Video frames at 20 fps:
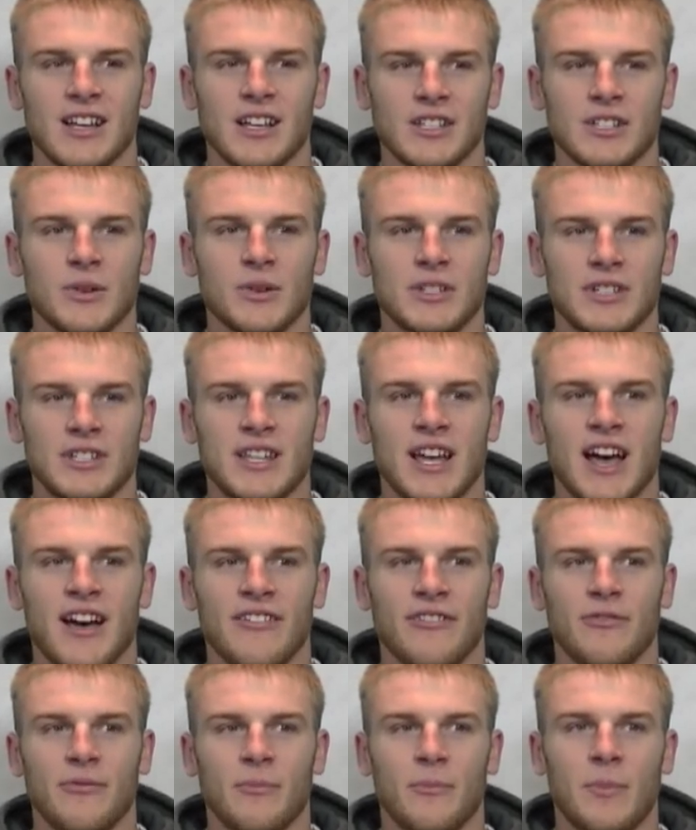So it's
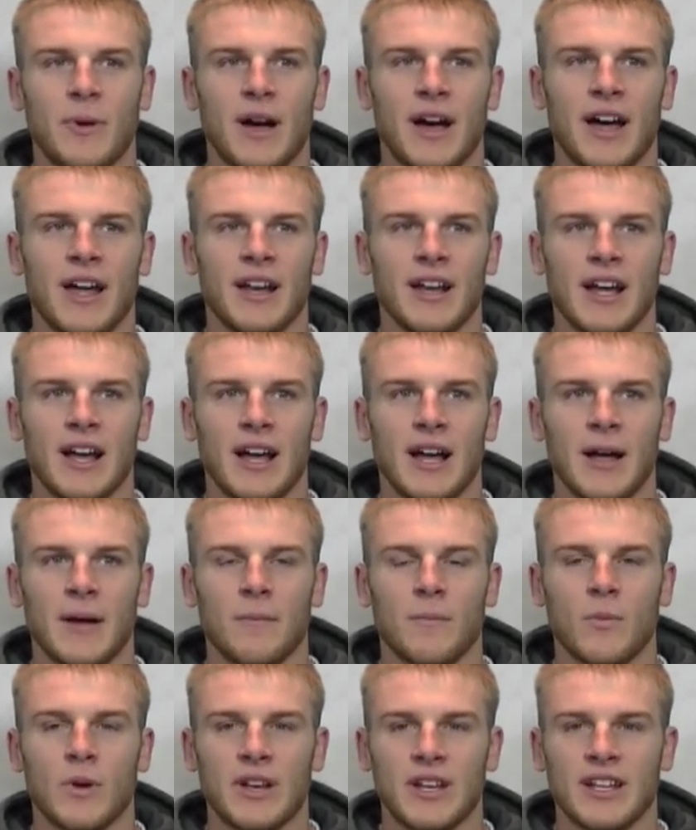tough,
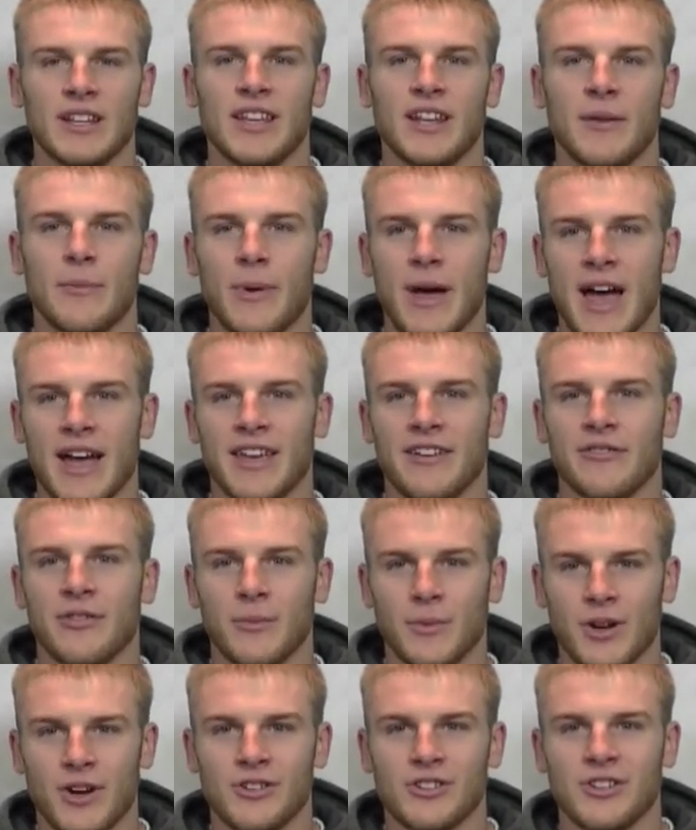but we did get a packet
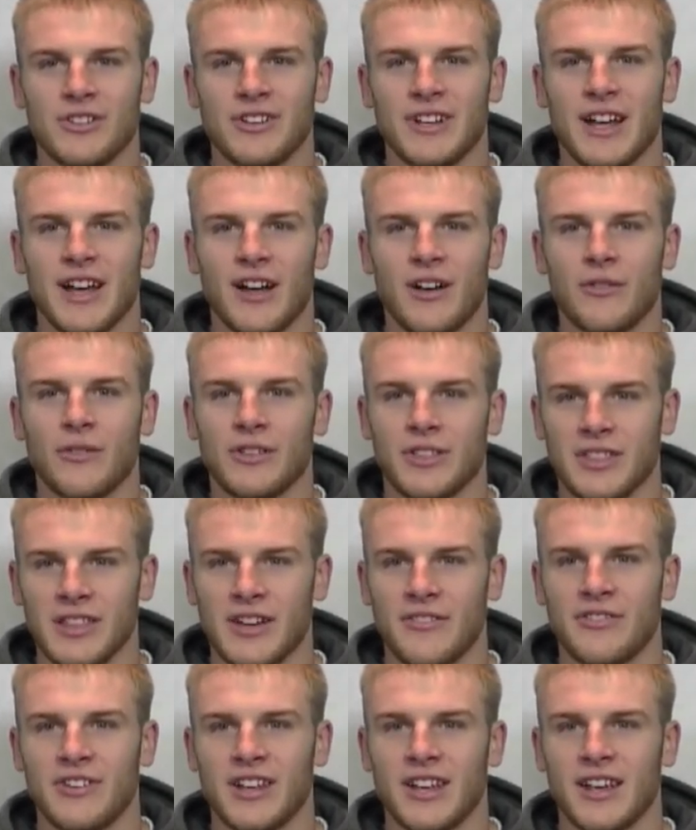from Coach Odell with
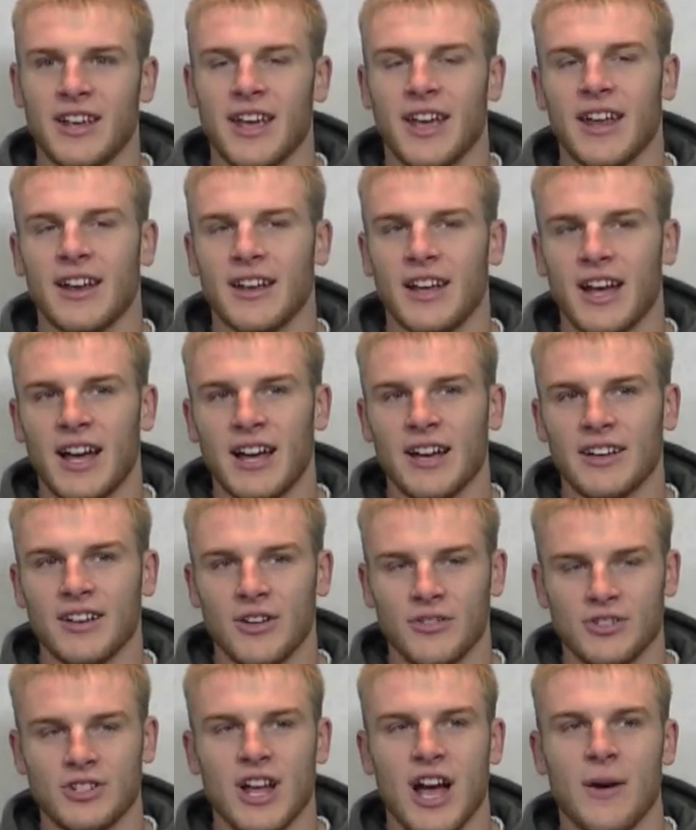lifting, and
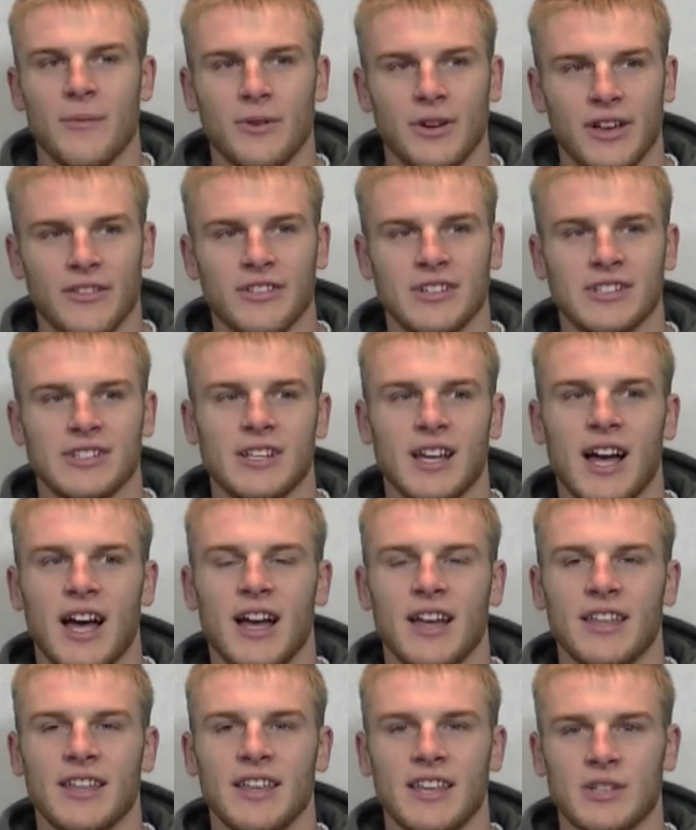Coach Tom will give us
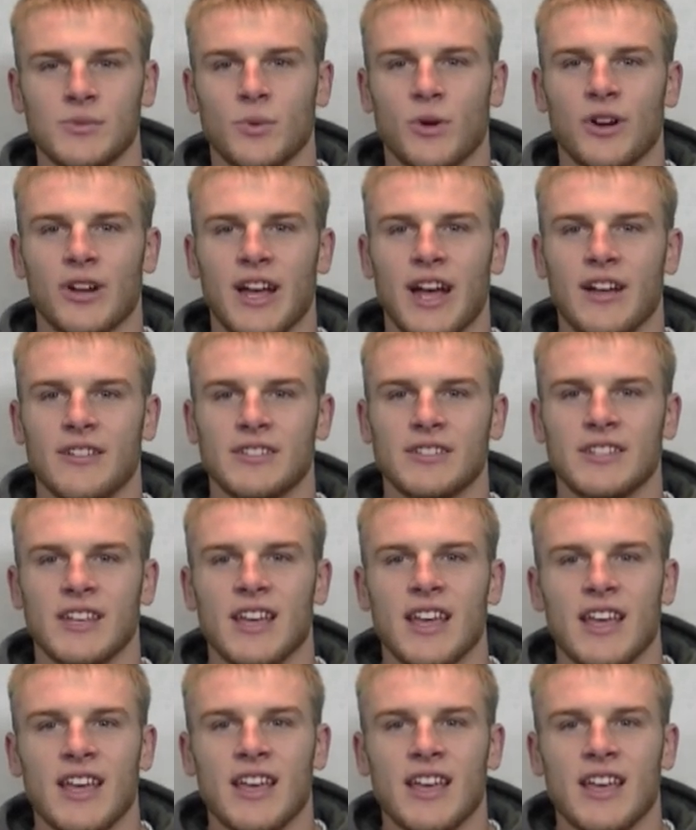his workouts.